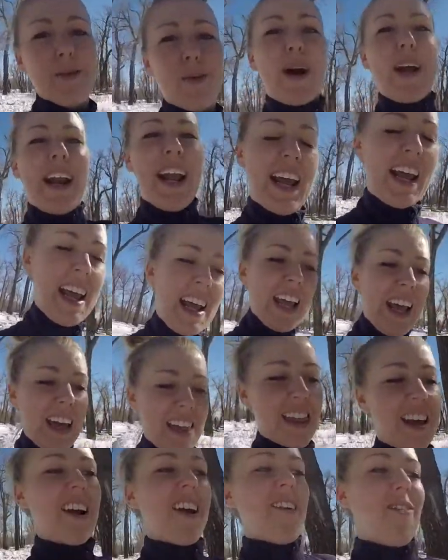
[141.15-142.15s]
sweating and
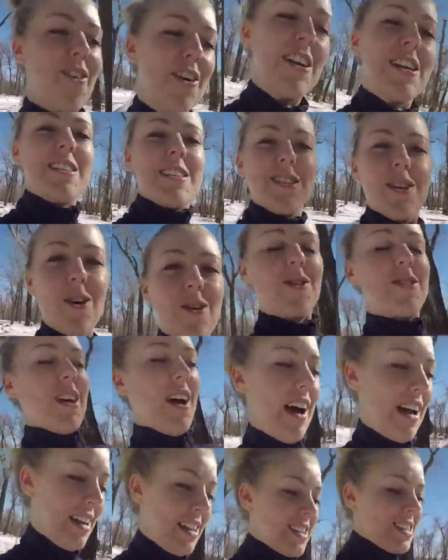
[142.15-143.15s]
get their fitness goals on.